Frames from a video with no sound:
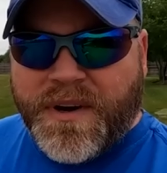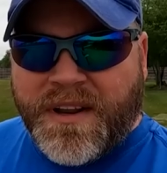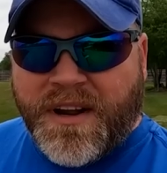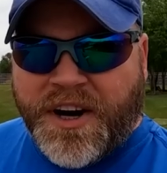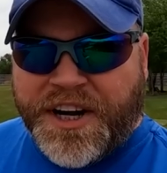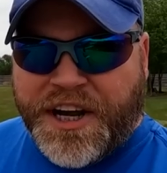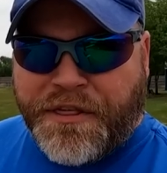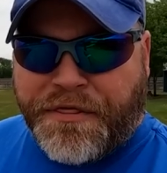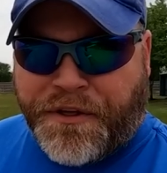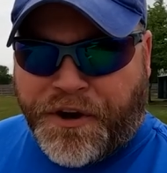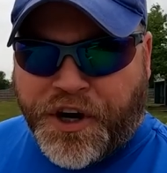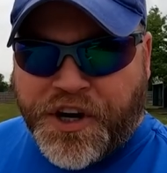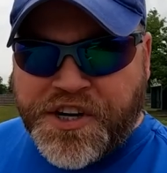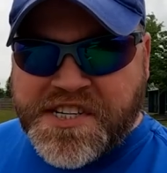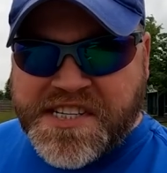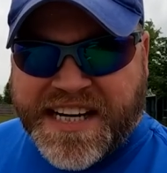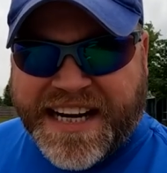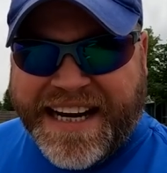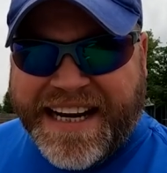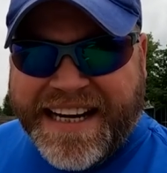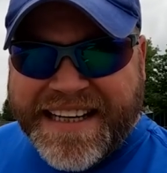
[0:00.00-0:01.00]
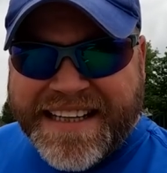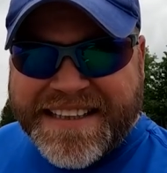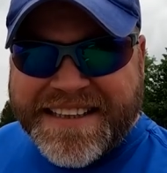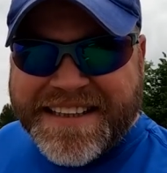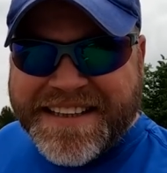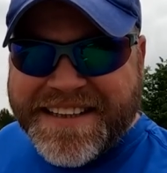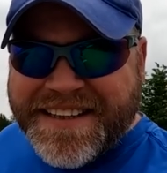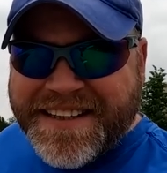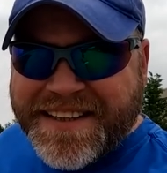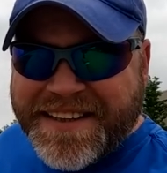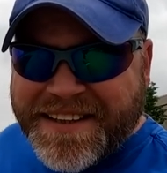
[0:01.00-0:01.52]
Well, are you thirsty?
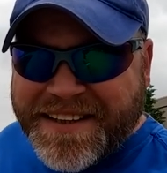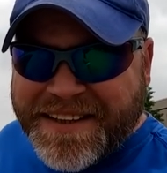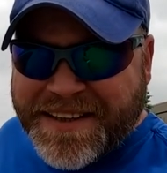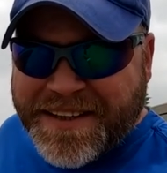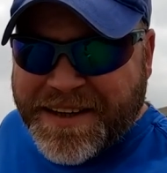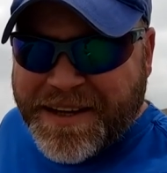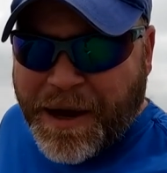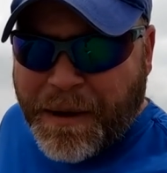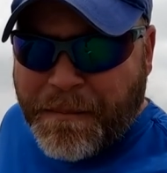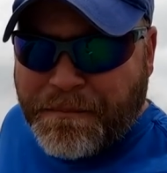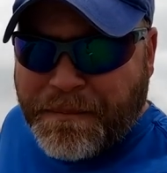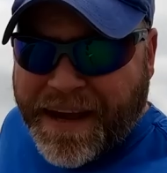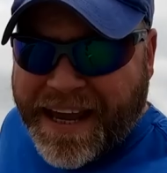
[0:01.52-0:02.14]
A